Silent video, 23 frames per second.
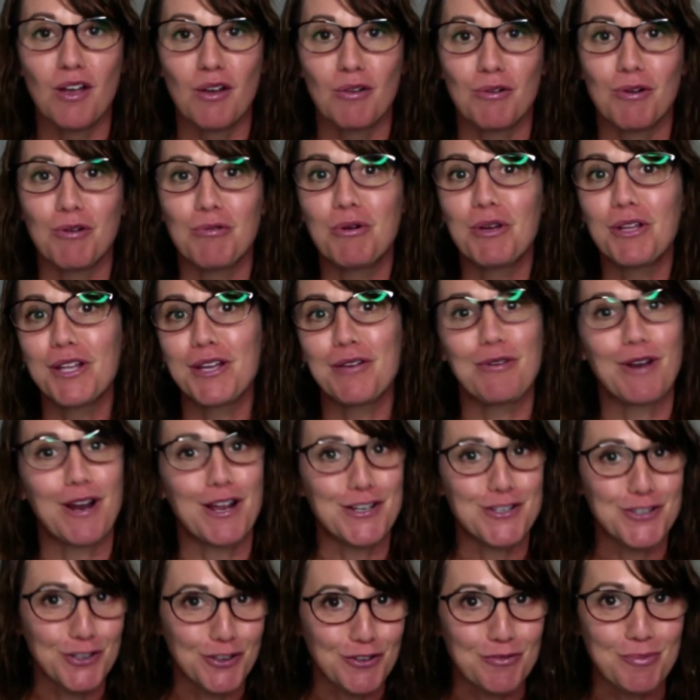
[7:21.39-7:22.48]
Well, really what I
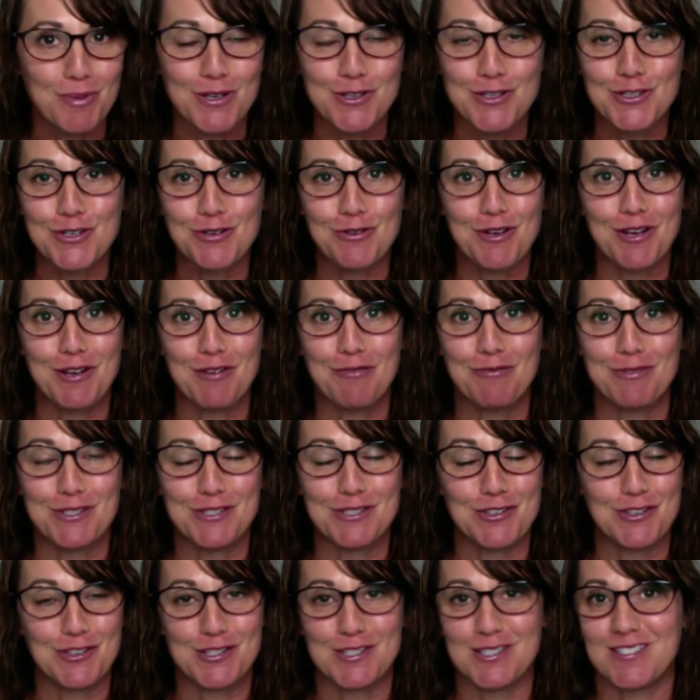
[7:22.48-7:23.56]
should have been doing was
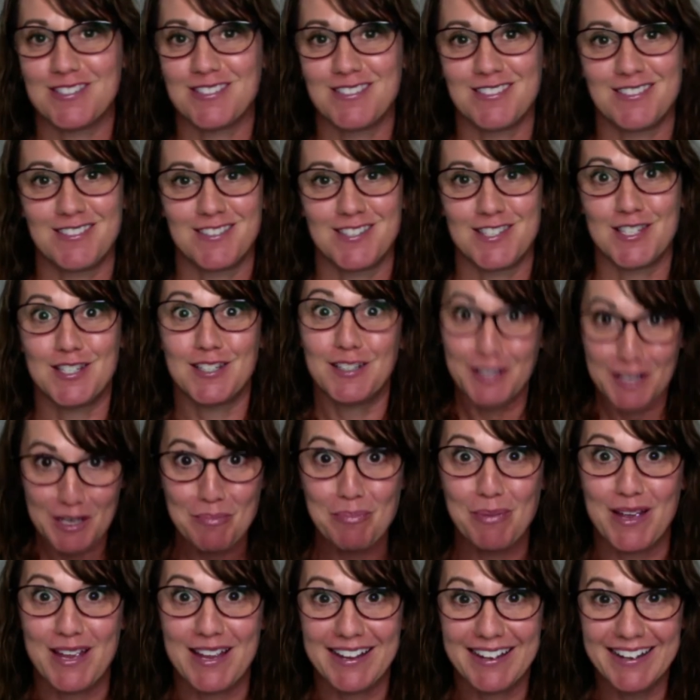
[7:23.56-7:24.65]
just
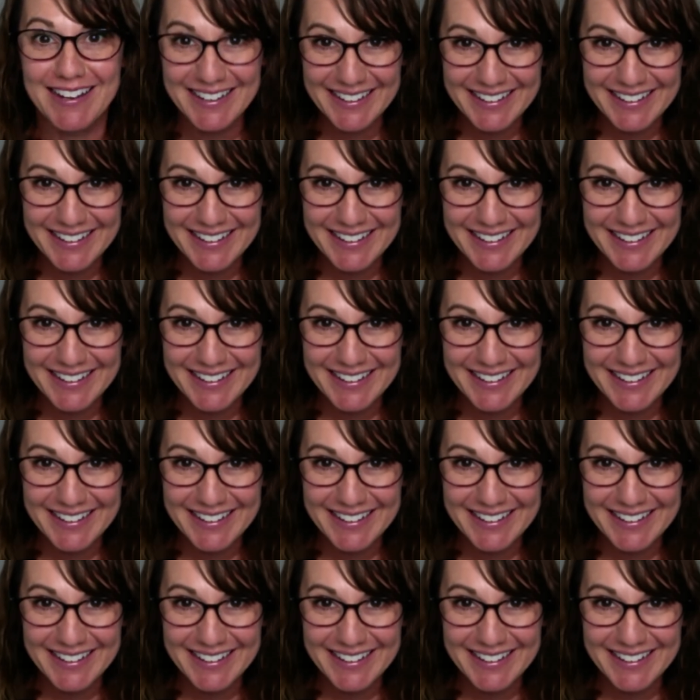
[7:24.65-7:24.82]
sleeping